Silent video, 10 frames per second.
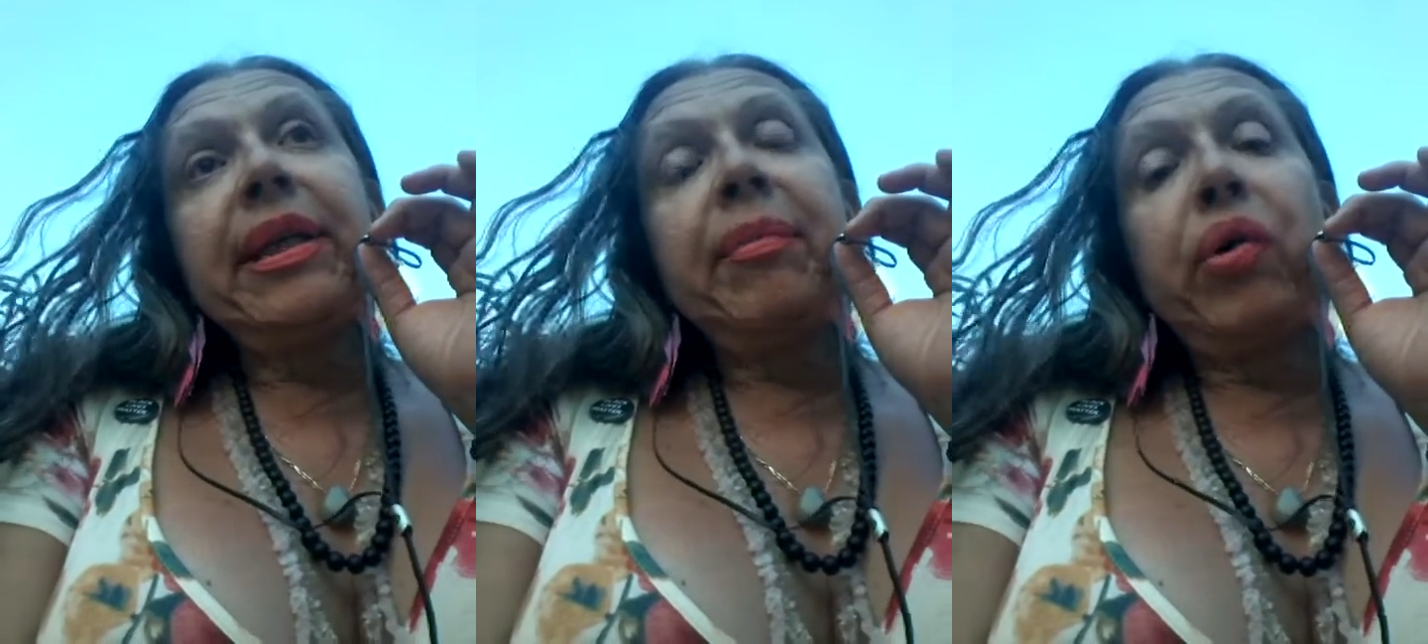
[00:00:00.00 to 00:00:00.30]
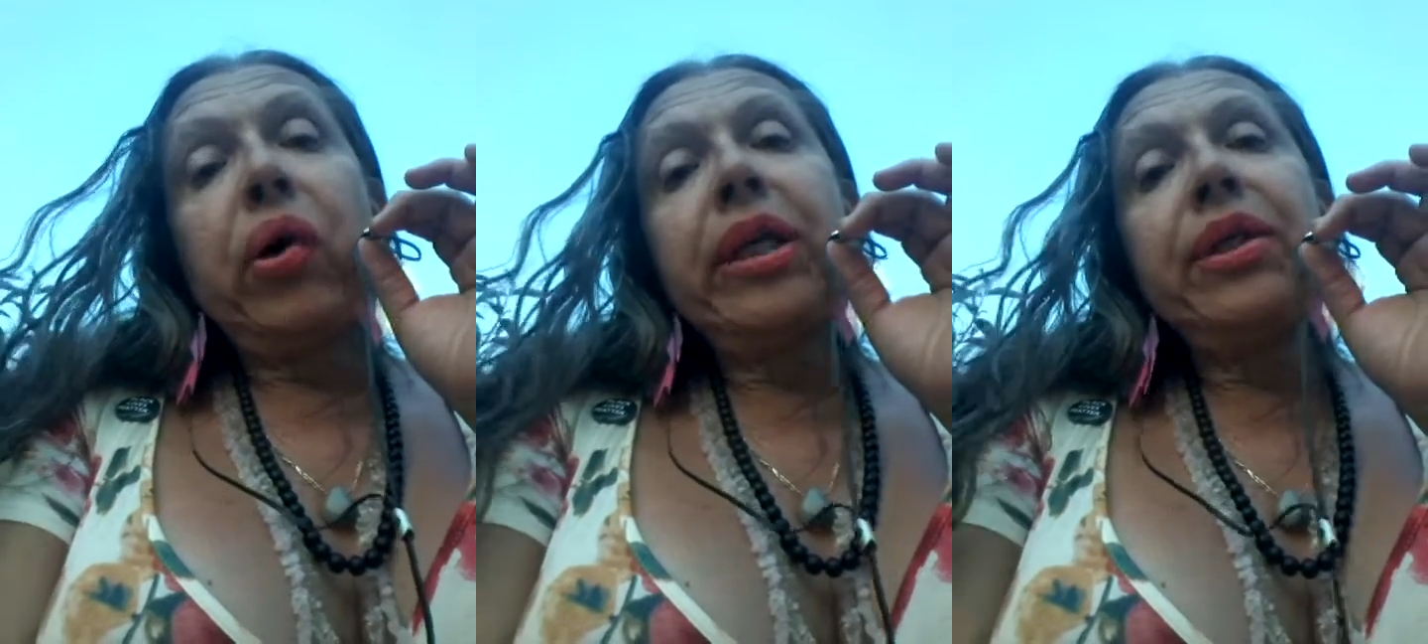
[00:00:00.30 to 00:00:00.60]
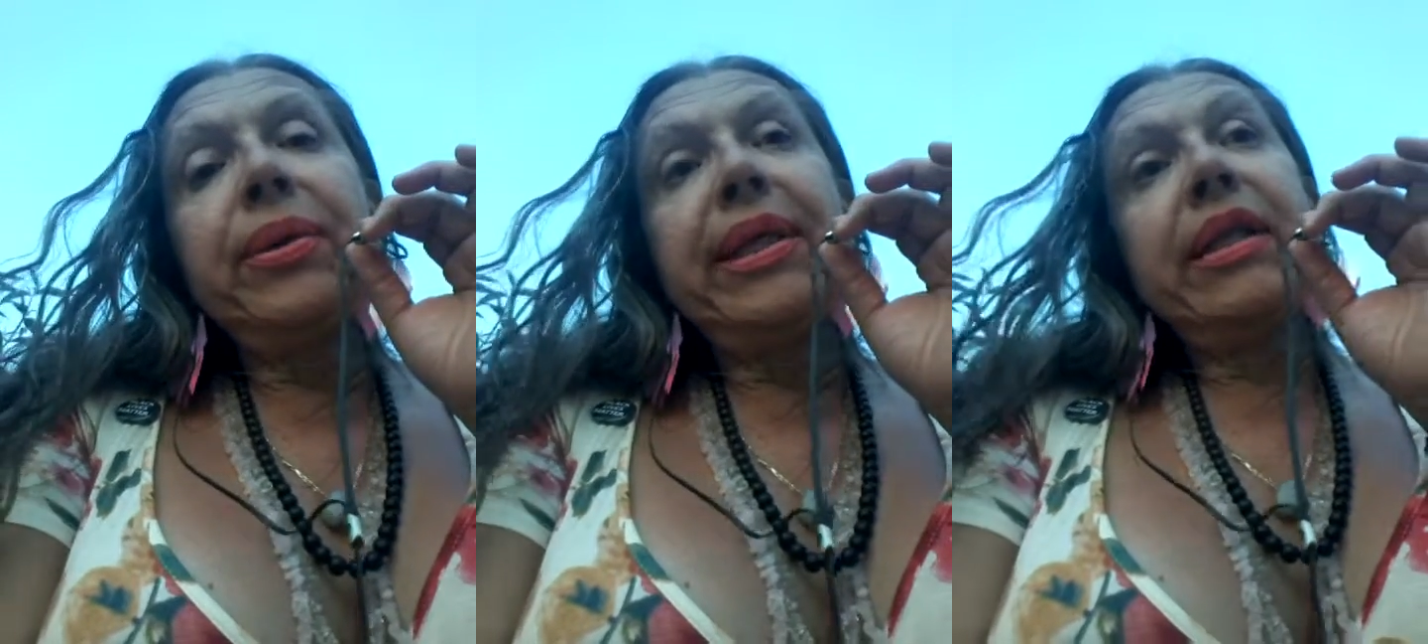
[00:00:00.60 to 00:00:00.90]
They broke
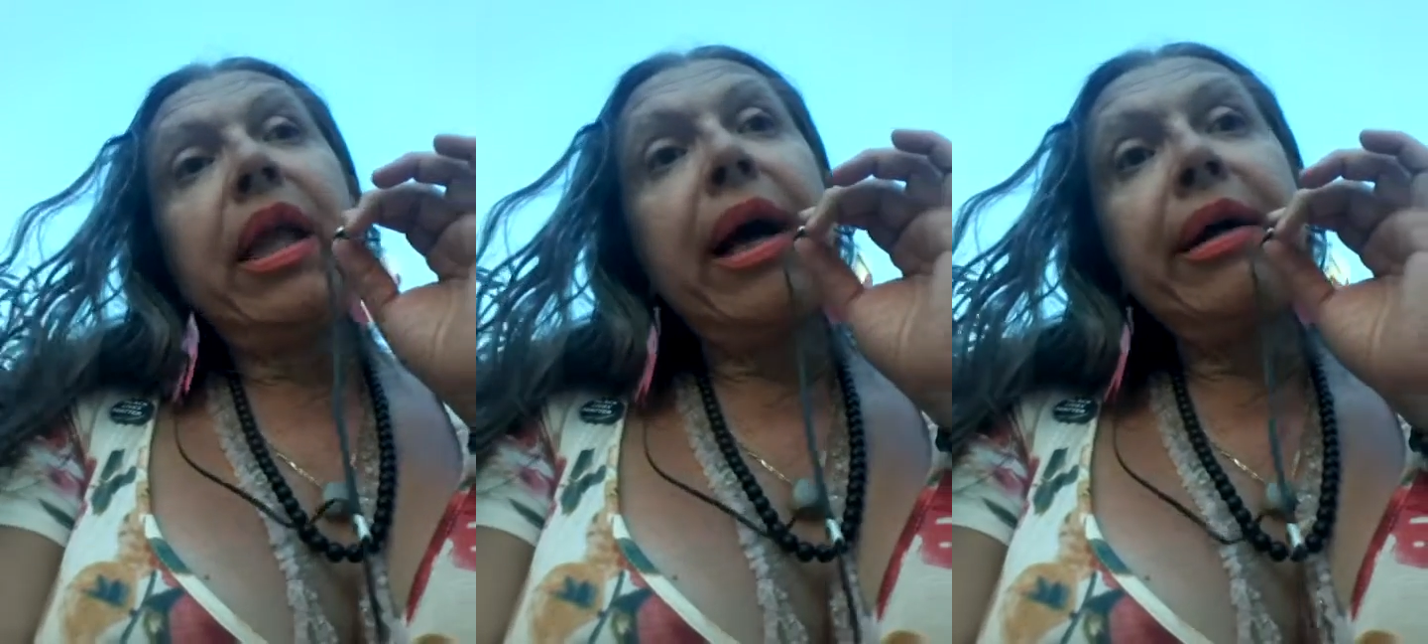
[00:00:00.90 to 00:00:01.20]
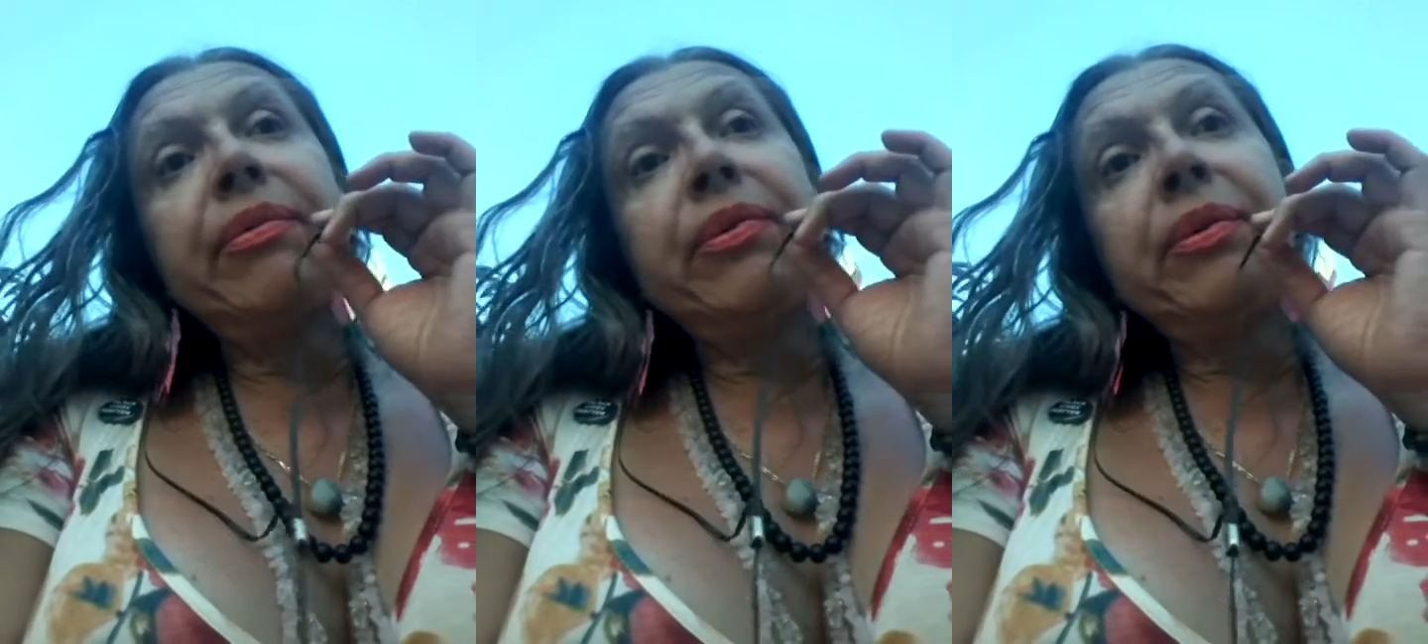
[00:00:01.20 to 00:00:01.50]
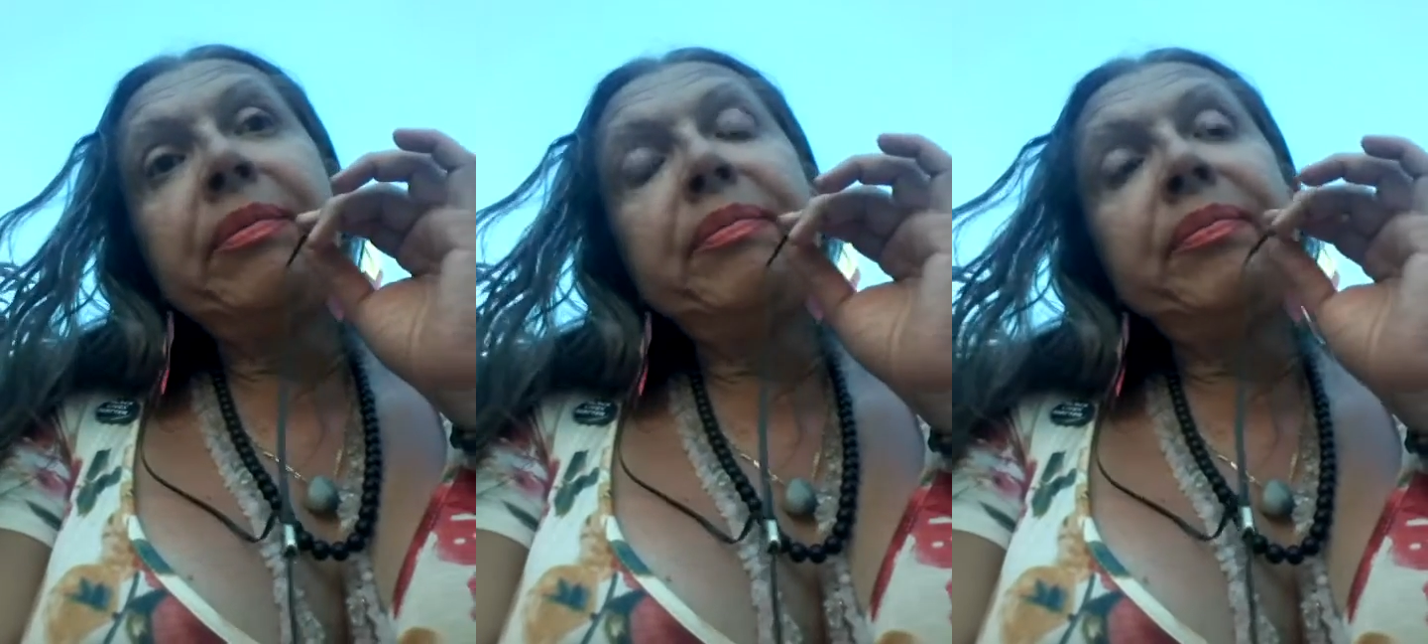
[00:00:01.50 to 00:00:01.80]
into his locker
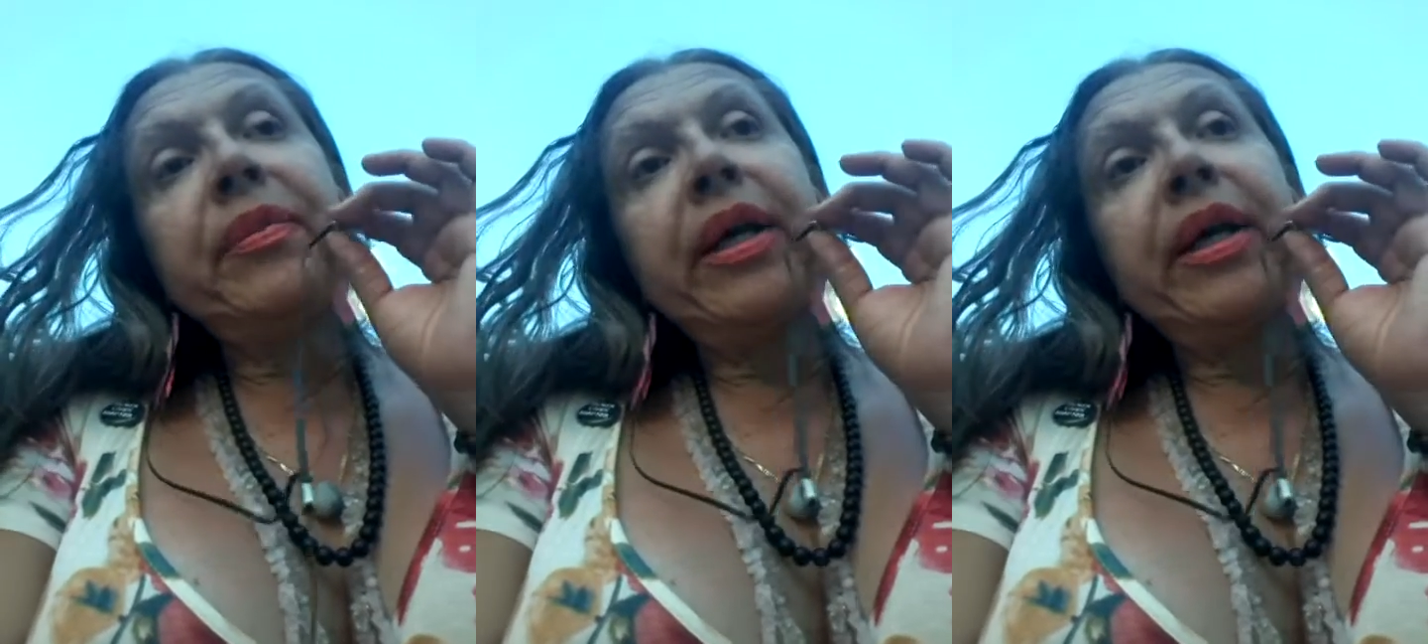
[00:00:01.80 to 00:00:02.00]
room